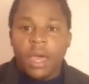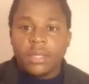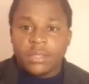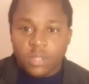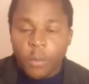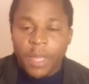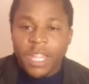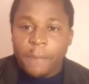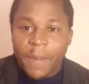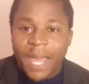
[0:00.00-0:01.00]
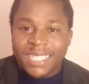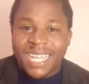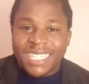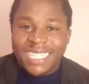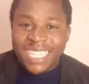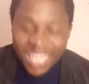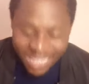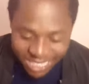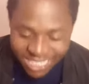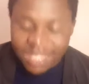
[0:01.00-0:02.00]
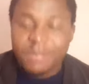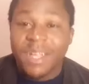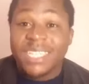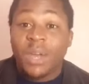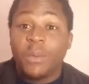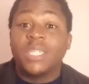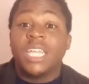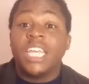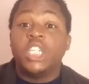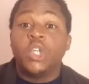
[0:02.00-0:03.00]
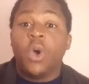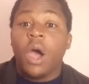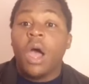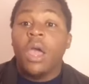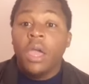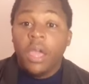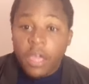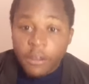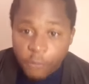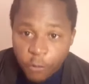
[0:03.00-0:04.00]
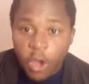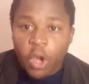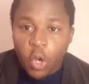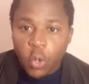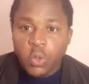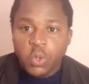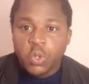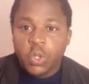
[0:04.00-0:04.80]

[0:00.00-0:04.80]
so many players that it doesn't matter what age you are, if you are good